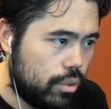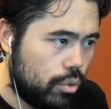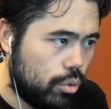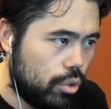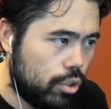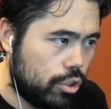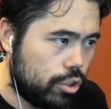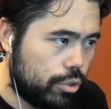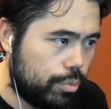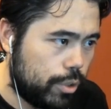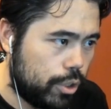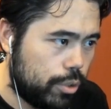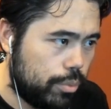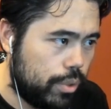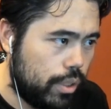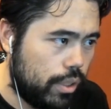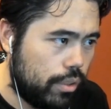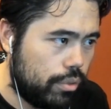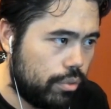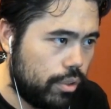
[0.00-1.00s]
Or just bishop
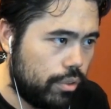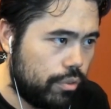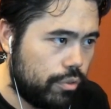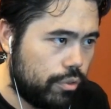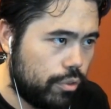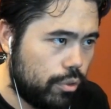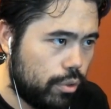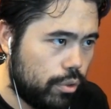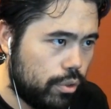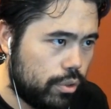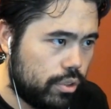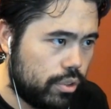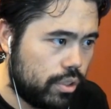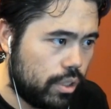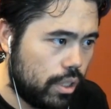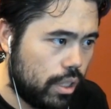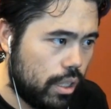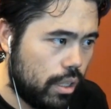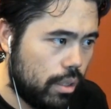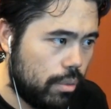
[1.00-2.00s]
d3
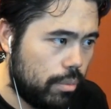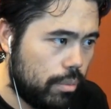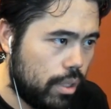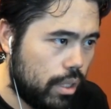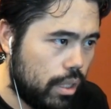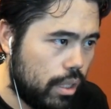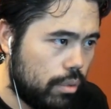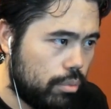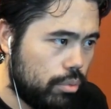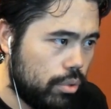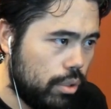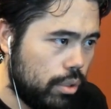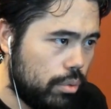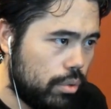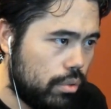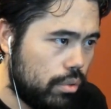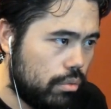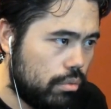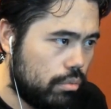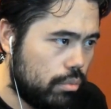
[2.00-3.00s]
first. Um, I really
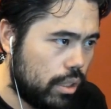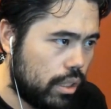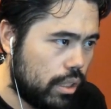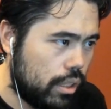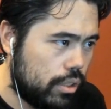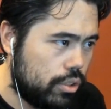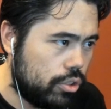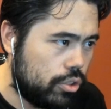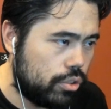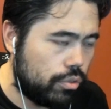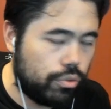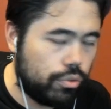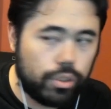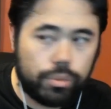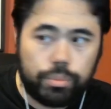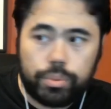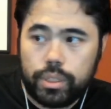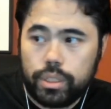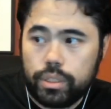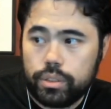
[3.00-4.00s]
would, wait, that's just a free
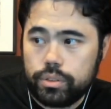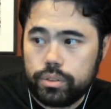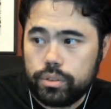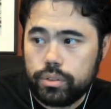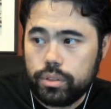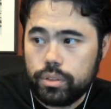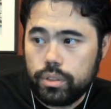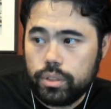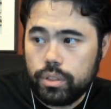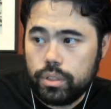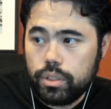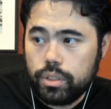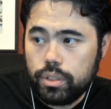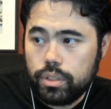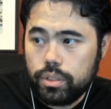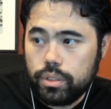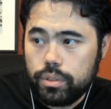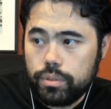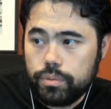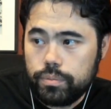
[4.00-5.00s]
piece.
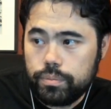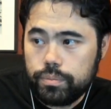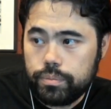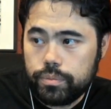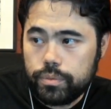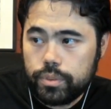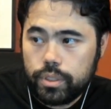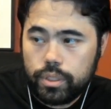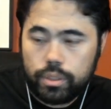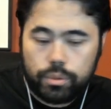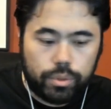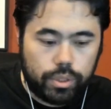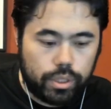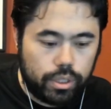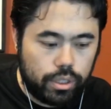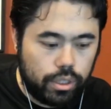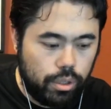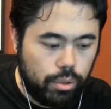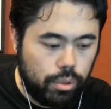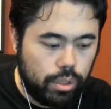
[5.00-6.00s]
There we
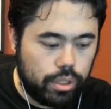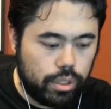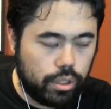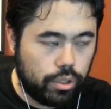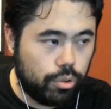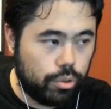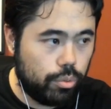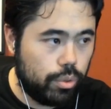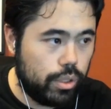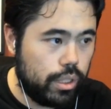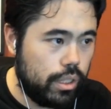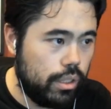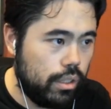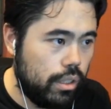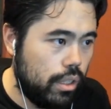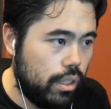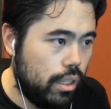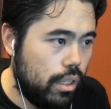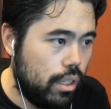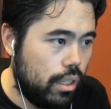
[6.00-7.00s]
go, another win.
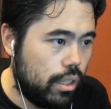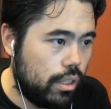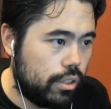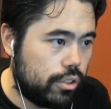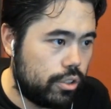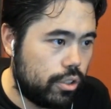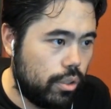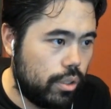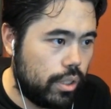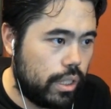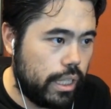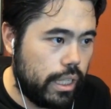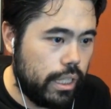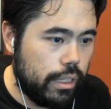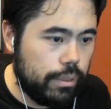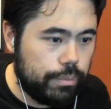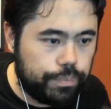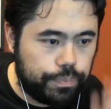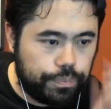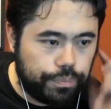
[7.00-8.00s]
Let's go
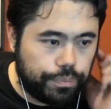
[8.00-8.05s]
again.